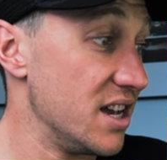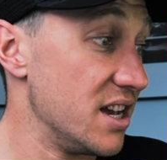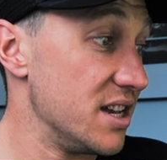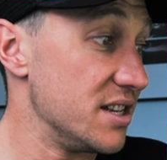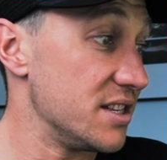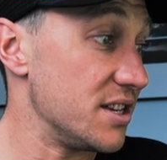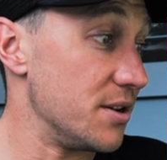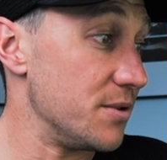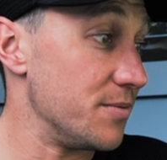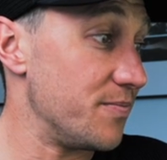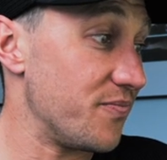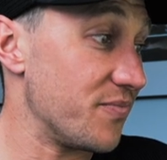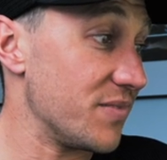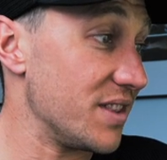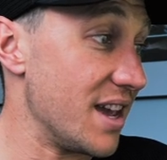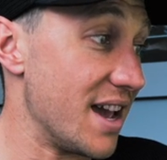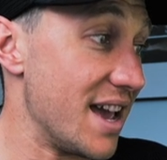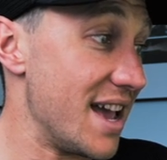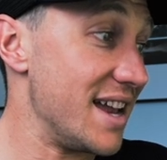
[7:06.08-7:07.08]
So
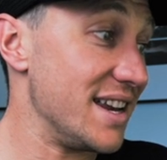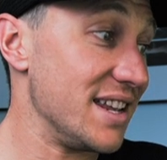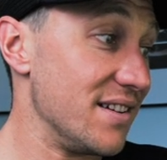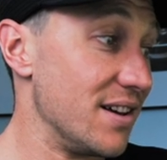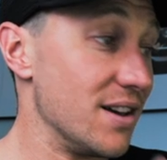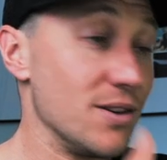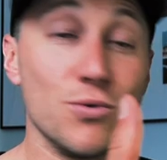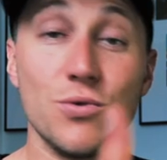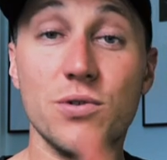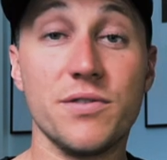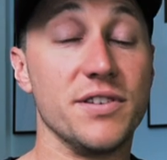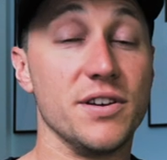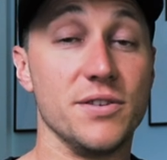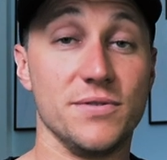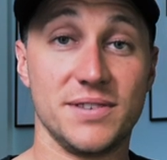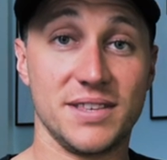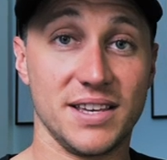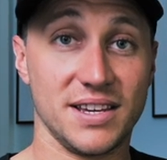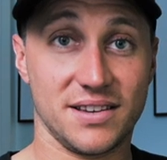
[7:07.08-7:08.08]
yeah, all of
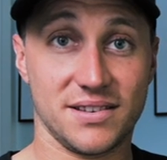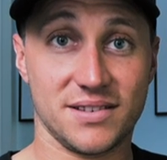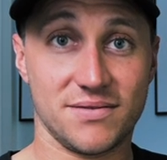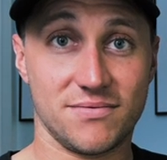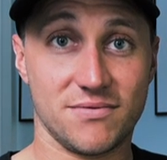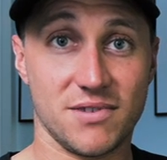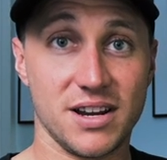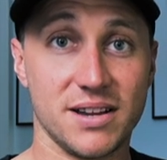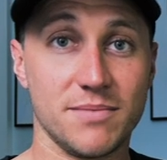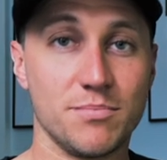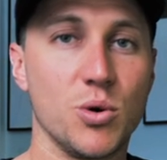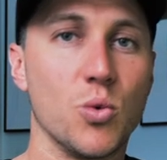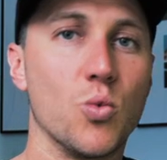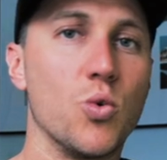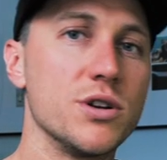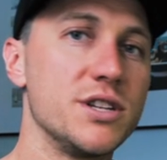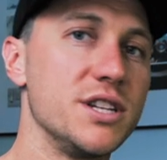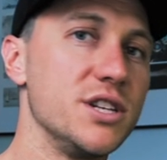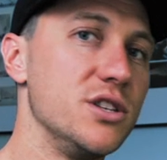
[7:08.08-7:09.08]
those things, right? But
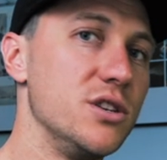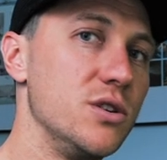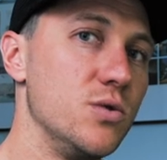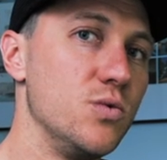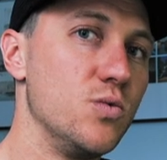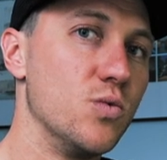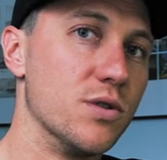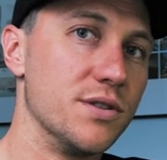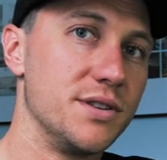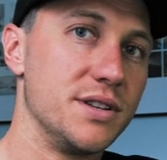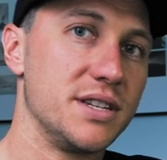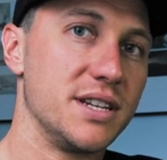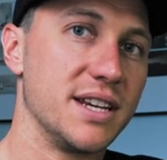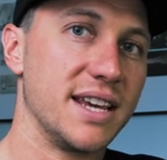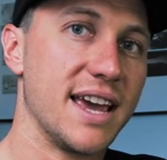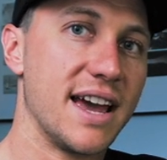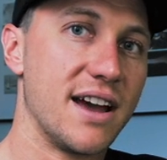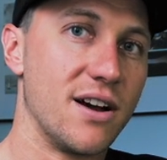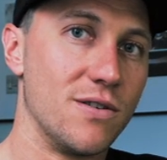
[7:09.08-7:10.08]
what do you want to
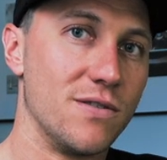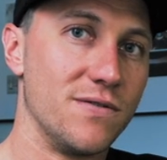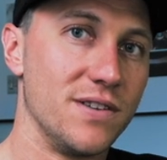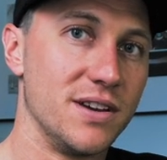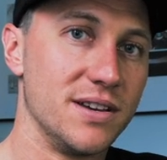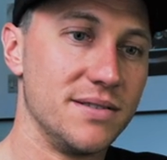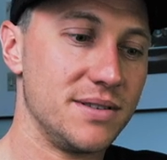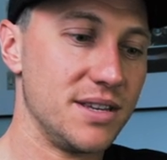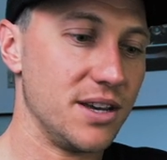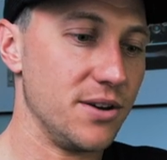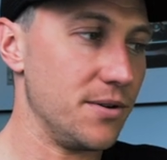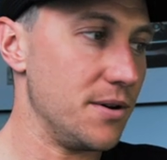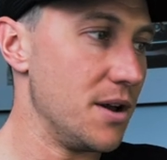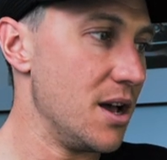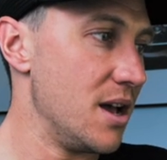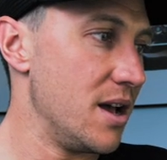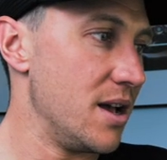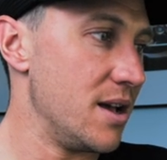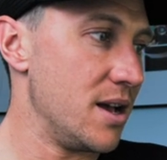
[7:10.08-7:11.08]
get out of it? So
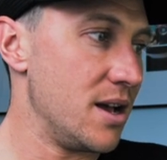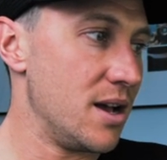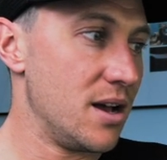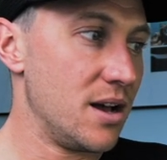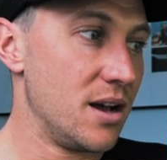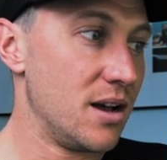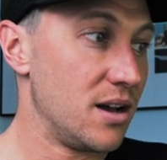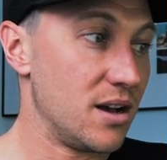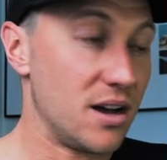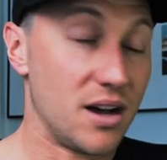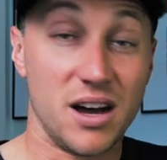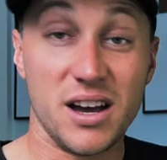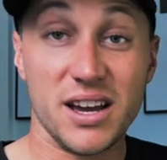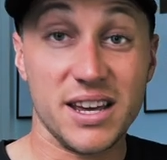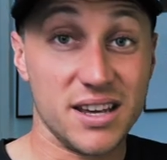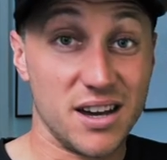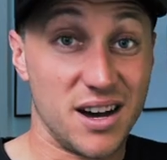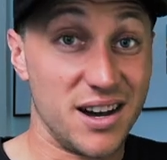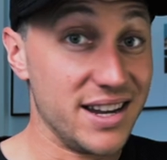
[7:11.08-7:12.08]

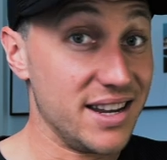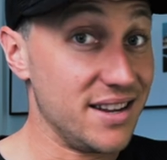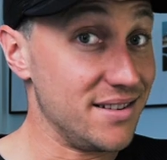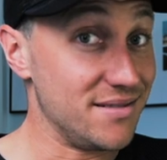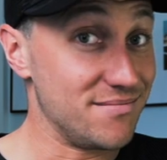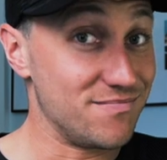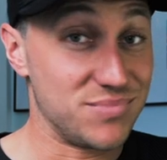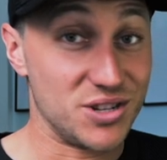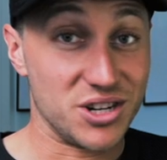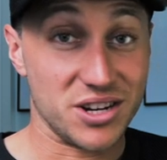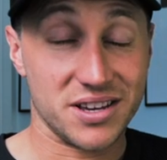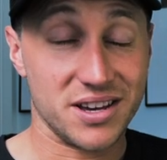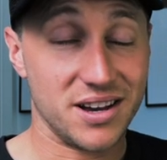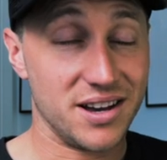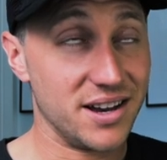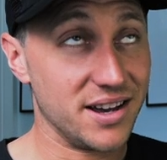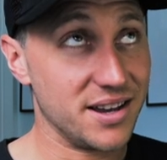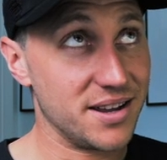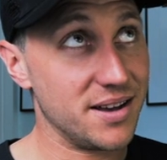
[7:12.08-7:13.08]
I
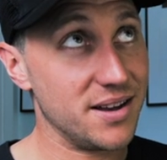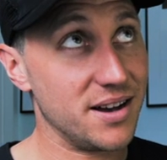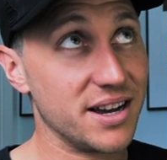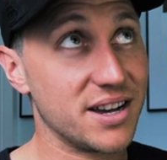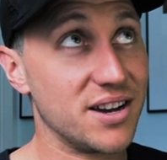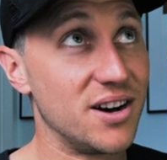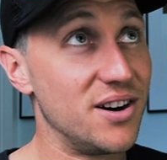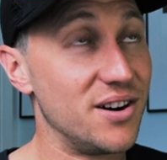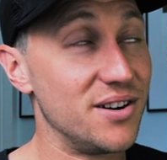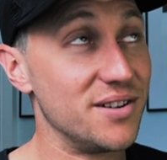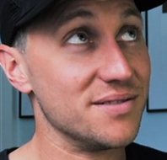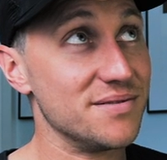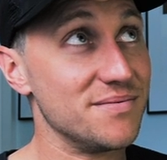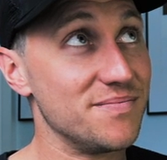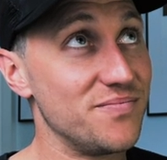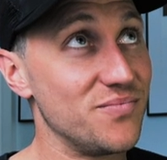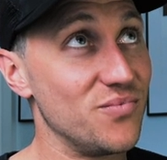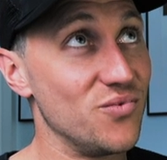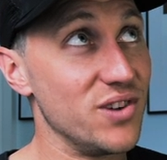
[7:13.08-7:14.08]
can't
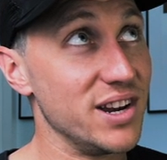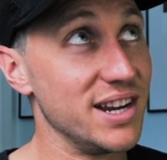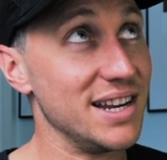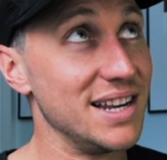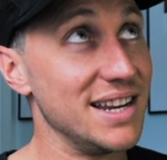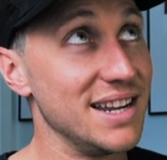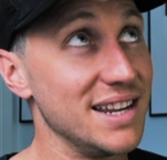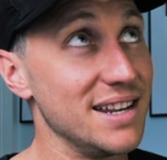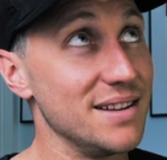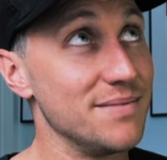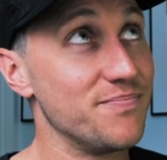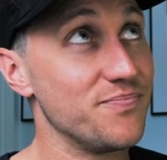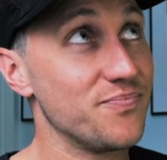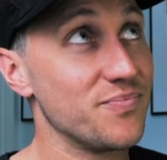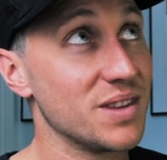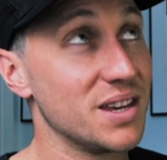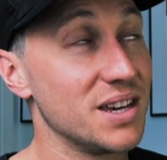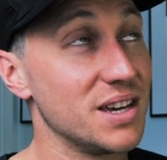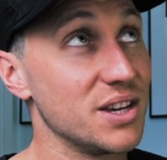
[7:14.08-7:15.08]
really
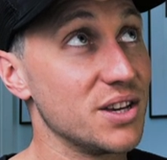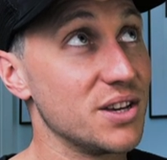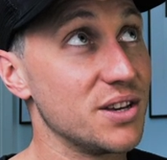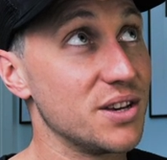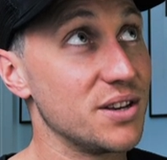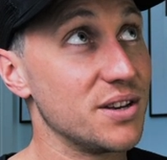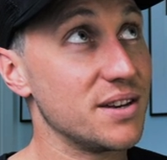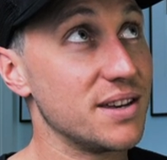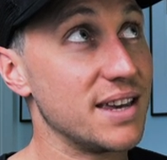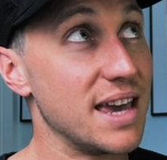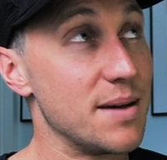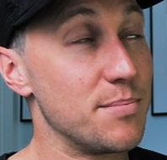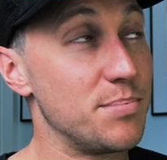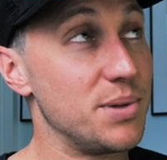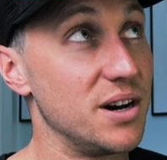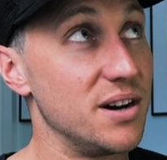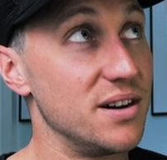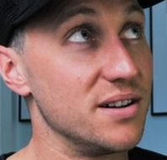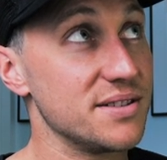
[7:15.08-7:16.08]
get
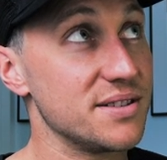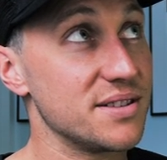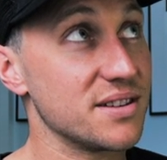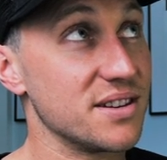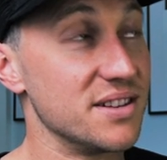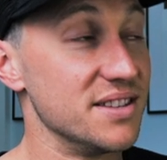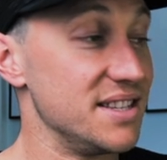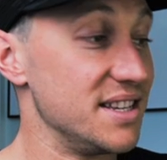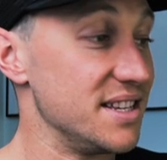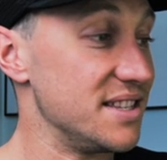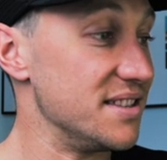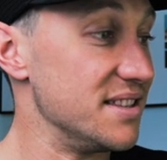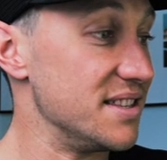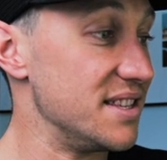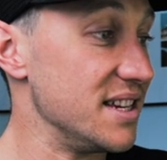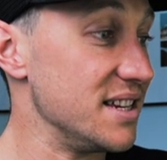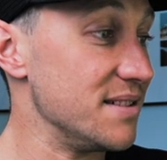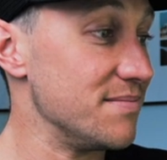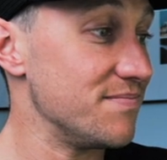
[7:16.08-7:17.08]
past
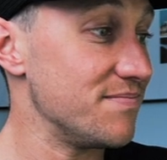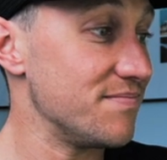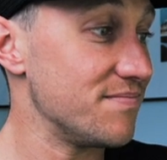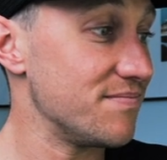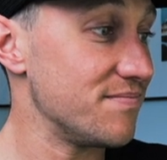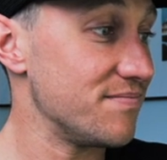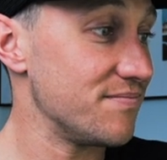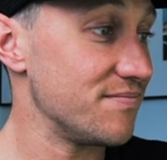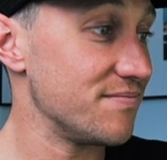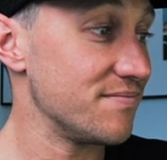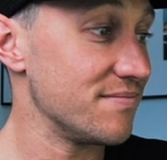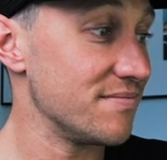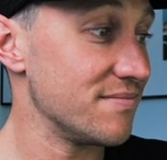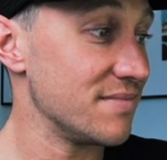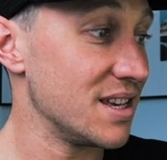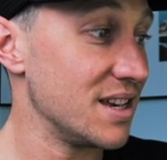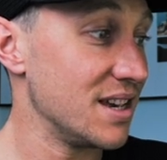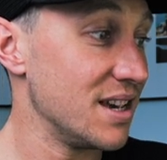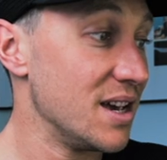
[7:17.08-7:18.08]
consistency,
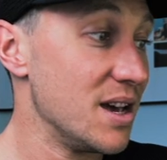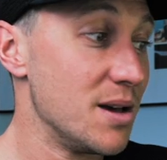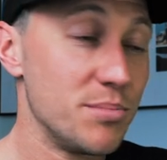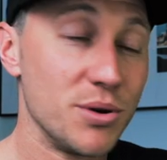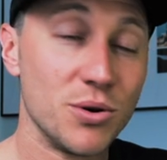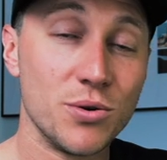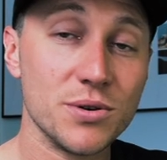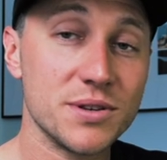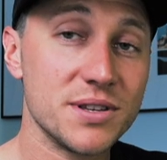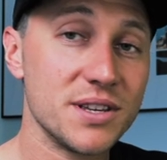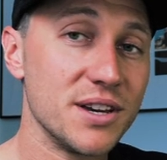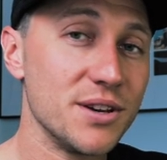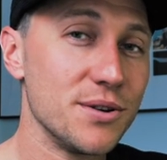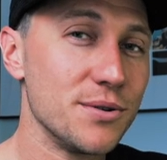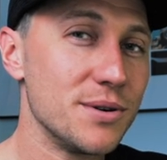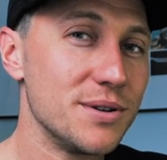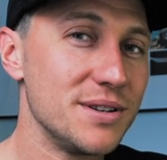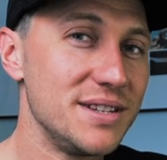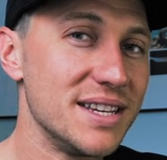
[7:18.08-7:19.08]
but also
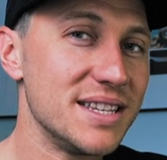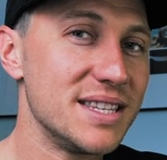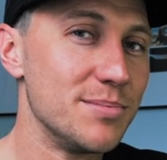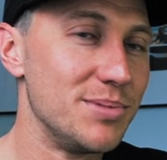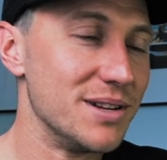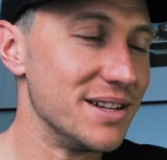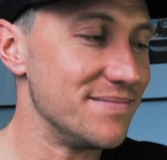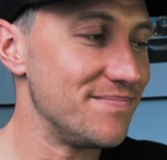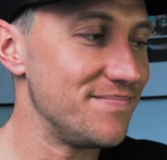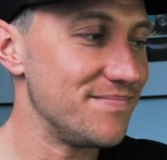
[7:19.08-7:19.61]
discipline.